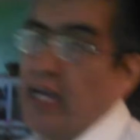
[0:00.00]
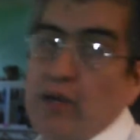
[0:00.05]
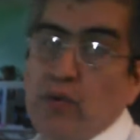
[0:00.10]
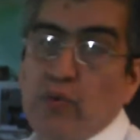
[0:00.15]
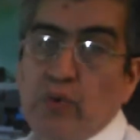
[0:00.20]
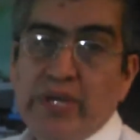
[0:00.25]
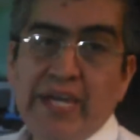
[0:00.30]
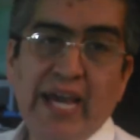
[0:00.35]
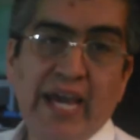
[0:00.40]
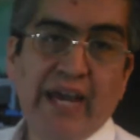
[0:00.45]

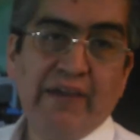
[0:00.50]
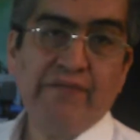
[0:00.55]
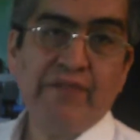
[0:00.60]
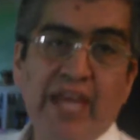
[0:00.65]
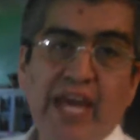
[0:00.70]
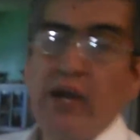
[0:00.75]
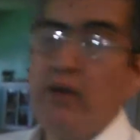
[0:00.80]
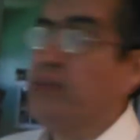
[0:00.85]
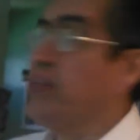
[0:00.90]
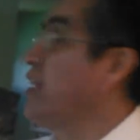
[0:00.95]
We have
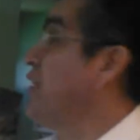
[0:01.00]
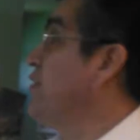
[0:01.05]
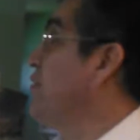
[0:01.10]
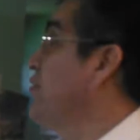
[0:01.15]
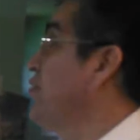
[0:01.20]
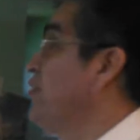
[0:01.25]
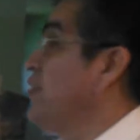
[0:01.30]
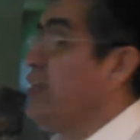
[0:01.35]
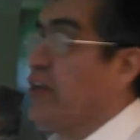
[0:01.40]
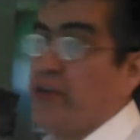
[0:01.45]
now the
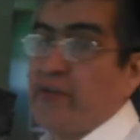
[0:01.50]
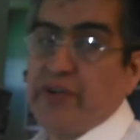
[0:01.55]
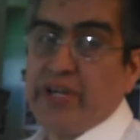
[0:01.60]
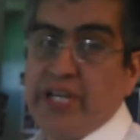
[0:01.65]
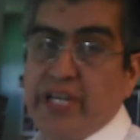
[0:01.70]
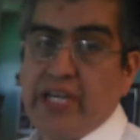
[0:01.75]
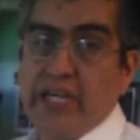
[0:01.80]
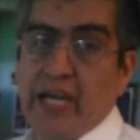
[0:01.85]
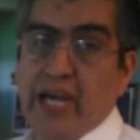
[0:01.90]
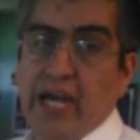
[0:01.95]

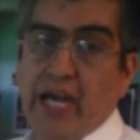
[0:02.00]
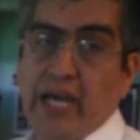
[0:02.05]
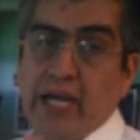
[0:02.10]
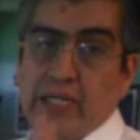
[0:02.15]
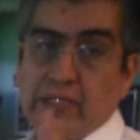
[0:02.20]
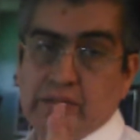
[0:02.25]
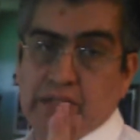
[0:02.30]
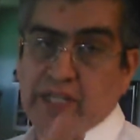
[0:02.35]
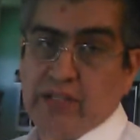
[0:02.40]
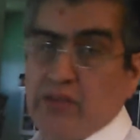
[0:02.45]
theory,
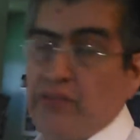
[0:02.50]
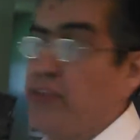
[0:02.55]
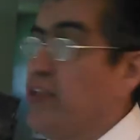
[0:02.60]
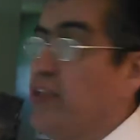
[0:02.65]
little